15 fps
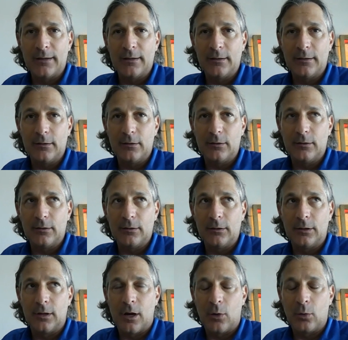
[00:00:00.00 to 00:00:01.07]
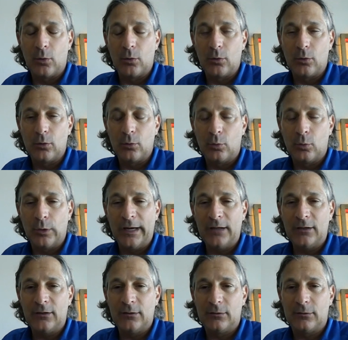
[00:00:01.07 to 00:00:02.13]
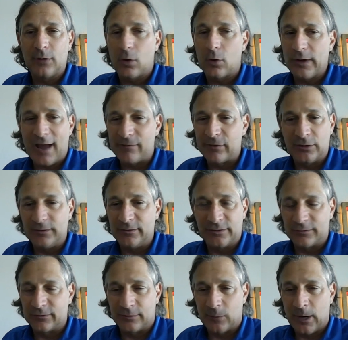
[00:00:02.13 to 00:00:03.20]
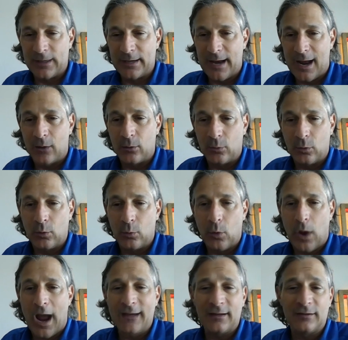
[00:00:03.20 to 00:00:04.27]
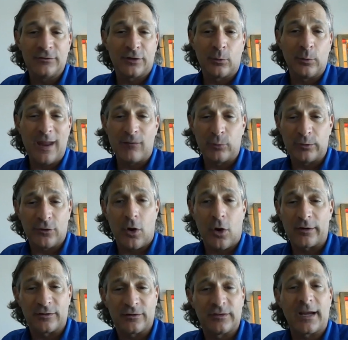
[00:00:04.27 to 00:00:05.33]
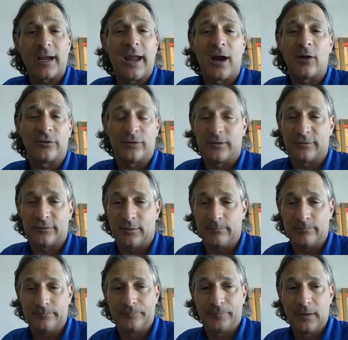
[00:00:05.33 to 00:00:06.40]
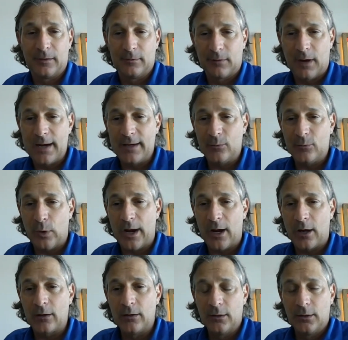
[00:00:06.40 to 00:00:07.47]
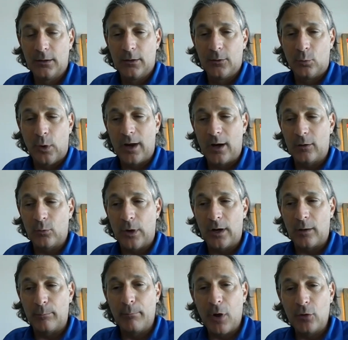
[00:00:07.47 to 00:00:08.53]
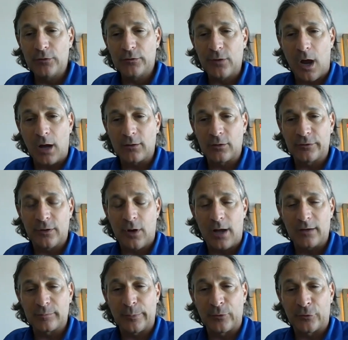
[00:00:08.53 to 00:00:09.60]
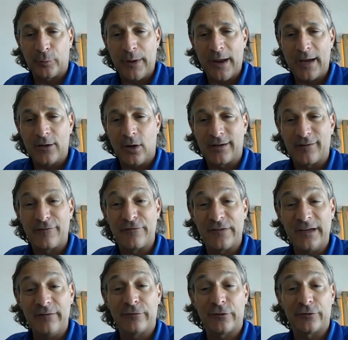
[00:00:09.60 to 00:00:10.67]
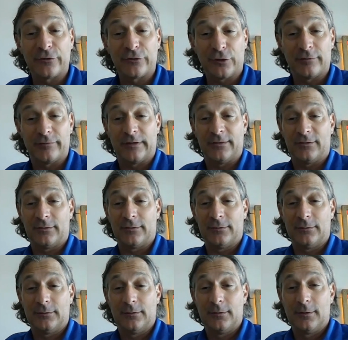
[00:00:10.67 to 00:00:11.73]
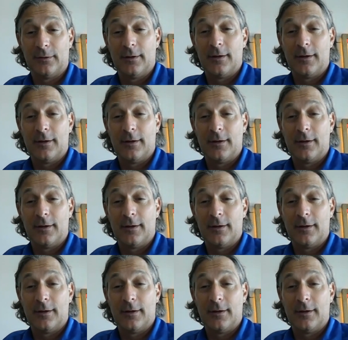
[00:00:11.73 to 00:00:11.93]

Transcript: But you know, we don't have a good system right now. I consider we have what's called a sick care system, right? Where where where most doctors and hospitals are paid on a fee for service.